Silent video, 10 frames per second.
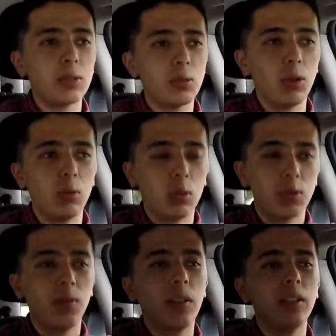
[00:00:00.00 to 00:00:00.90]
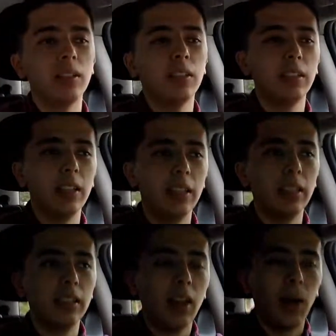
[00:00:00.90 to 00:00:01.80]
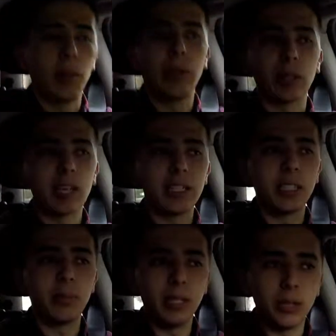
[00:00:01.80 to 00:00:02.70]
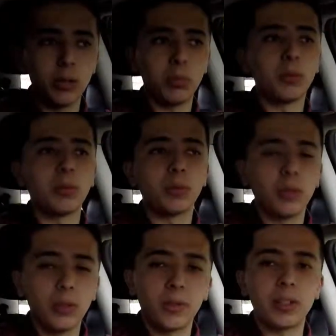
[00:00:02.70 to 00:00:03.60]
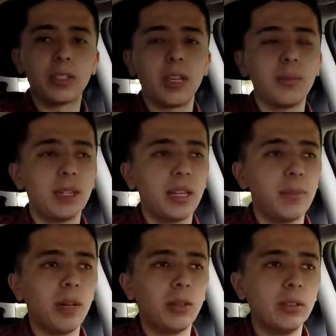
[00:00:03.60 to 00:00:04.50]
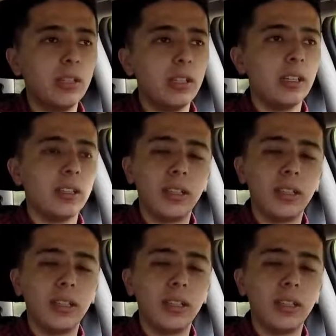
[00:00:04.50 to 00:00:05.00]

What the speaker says: and that's what was fun and about the classic Mini Cooper the first time it came out,